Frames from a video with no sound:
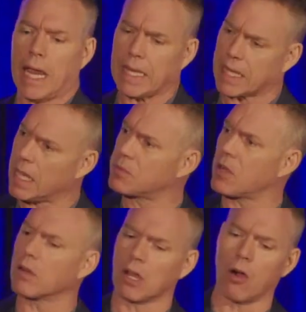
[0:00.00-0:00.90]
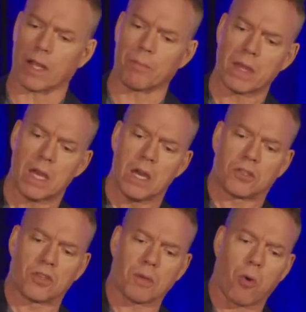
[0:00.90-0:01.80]
And he keeps on going
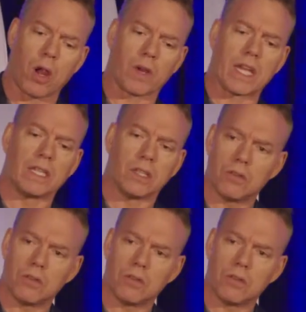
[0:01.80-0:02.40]
to the point where he